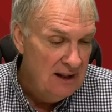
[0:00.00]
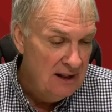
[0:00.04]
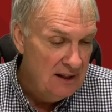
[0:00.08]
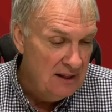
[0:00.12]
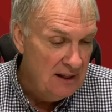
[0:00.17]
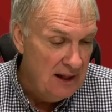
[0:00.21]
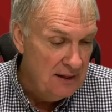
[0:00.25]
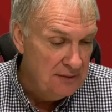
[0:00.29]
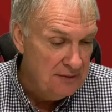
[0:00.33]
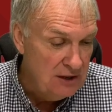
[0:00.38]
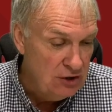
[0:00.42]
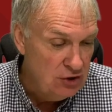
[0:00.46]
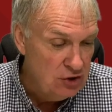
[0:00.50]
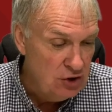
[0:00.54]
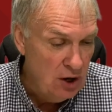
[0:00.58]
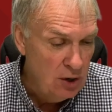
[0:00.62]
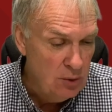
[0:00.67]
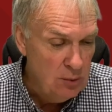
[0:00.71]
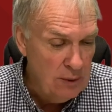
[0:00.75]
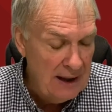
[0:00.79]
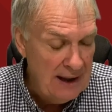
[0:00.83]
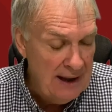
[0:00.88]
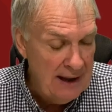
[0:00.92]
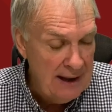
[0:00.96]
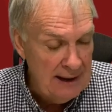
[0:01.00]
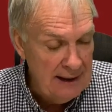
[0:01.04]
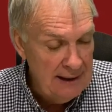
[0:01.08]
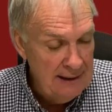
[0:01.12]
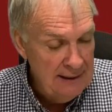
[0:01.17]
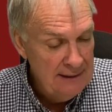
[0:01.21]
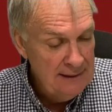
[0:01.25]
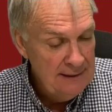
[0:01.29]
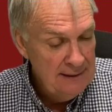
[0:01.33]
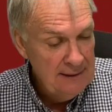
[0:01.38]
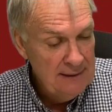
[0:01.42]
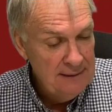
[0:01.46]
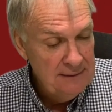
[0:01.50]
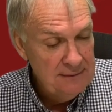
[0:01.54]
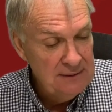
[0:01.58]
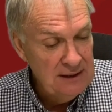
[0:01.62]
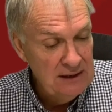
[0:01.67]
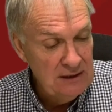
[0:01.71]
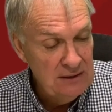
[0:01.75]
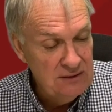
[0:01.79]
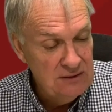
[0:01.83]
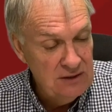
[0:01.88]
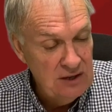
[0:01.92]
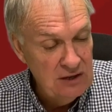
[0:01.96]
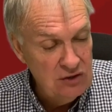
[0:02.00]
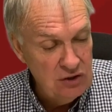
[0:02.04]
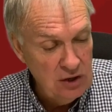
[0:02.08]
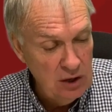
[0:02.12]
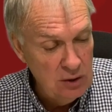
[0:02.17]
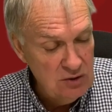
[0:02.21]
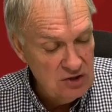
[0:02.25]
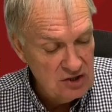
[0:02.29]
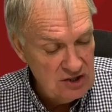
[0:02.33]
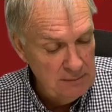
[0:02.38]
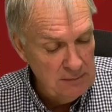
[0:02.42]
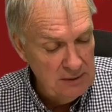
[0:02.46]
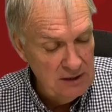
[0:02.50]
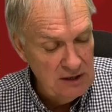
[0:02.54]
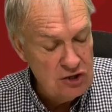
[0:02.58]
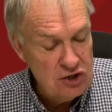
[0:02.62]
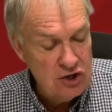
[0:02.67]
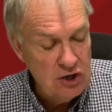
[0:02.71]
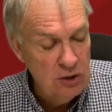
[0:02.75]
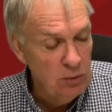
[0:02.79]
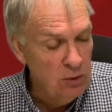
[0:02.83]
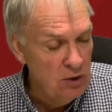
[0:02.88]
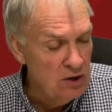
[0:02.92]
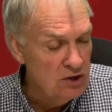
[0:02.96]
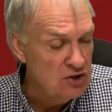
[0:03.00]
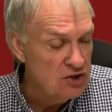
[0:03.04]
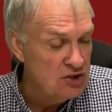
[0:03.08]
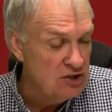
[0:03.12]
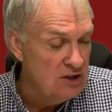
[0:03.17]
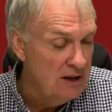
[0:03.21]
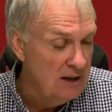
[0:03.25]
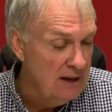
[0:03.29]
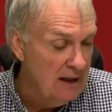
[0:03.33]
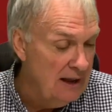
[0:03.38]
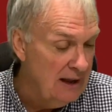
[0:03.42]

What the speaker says: They do similar to us,